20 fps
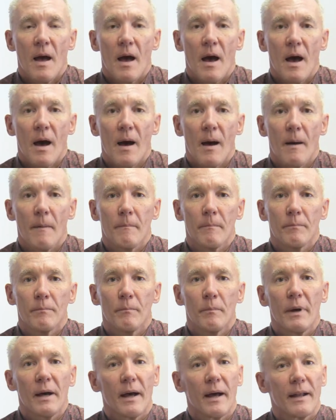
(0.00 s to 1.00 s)

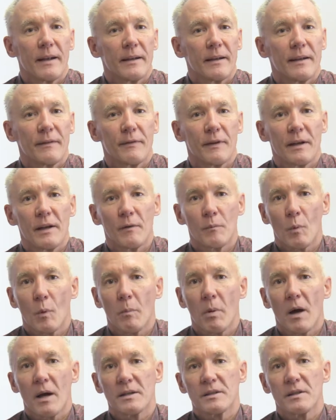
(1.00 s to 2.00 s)
But if any of them
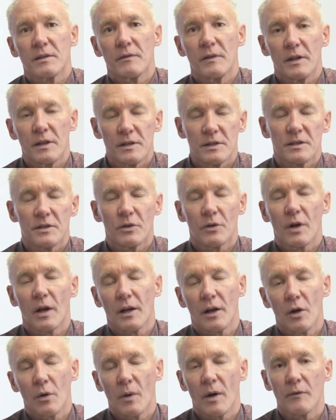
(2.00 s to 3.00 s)
are positive, then you still got
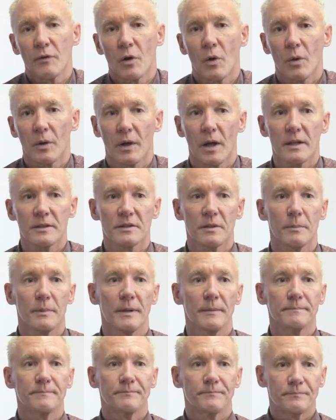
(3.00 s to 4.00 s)
to go have a
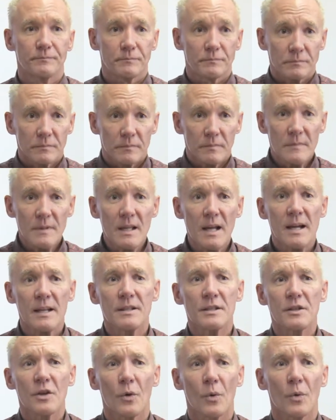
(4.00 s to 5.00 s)
colonoscopy.
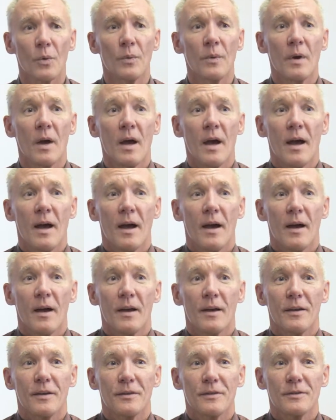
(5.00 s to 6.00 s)
And so
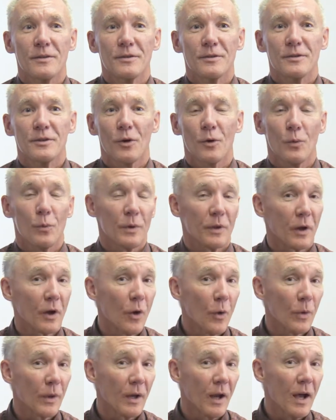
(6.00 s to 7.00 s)
with a
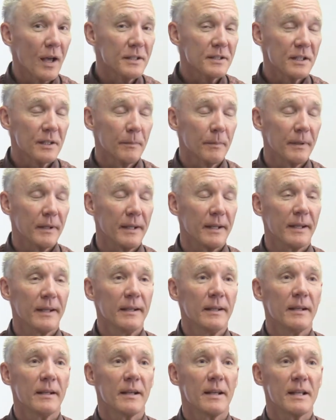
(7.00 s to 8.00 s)

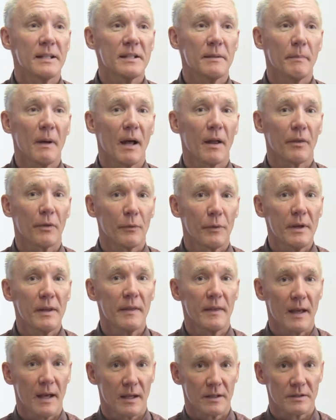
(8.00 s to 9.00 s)
colonoscopy, it's about
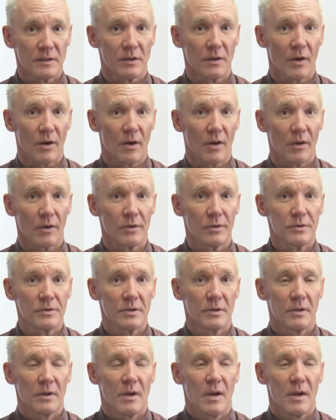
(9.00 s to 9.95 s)
$3,000